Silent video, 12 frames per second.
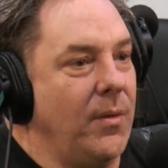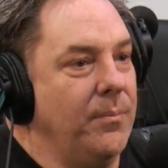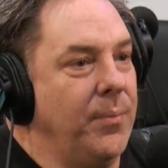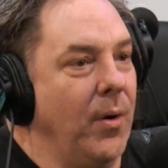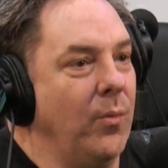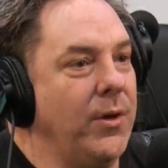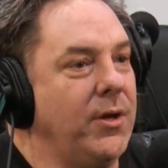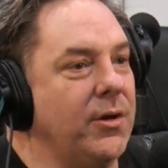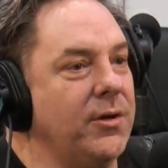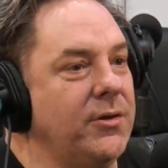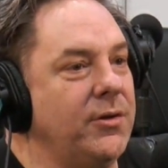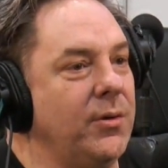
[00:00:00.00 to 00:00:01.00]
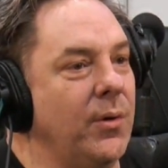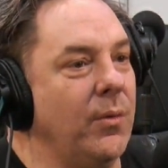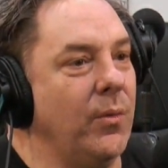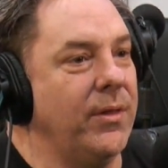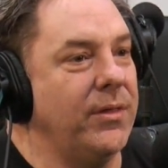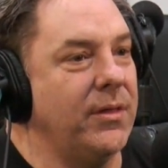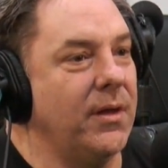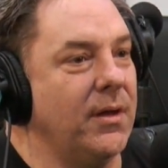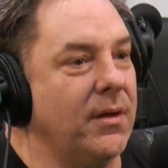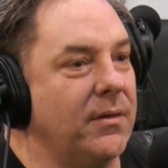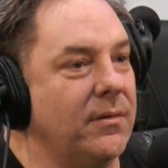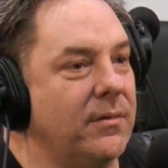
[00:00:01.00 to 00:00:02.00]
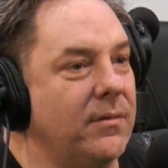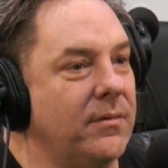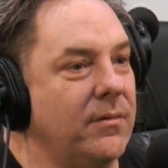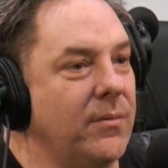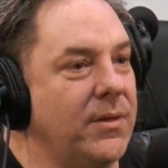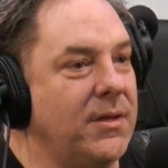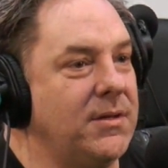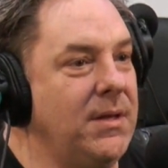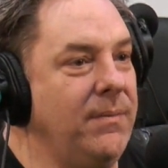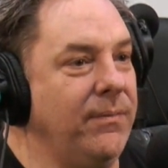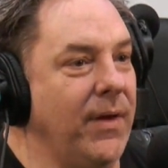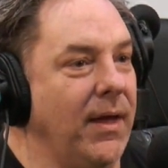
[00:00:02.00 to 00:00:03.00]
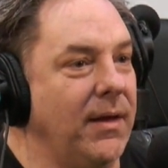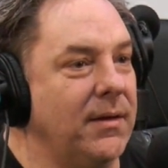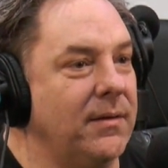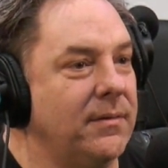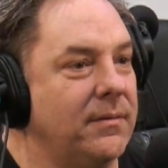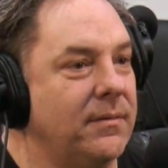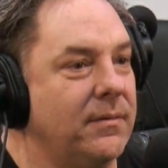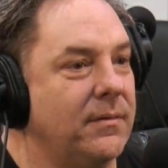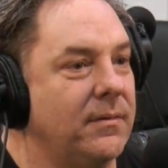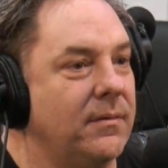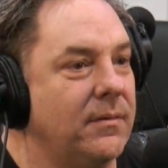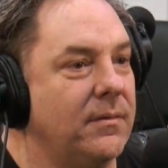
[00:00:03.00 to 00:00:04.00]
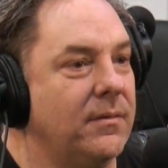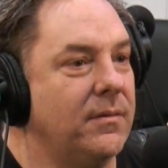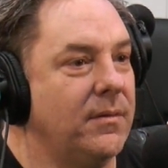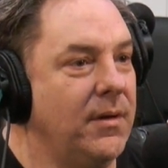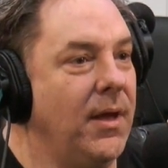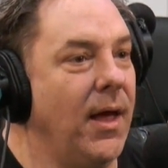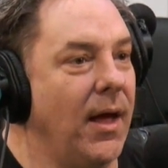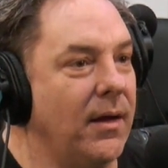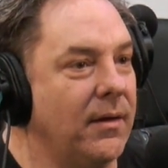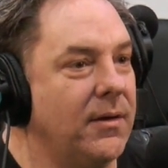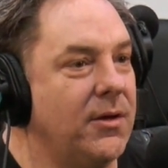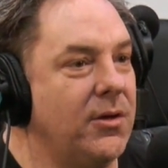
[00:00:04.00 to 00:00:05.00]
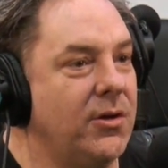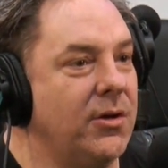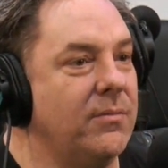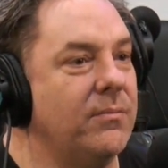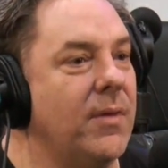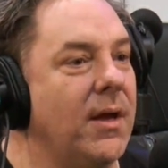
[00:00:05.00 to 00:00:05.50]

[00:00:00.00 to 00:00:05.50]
But we couldn't do it with the with the deep fake because he's black. Yeah, you he, couldn't he, make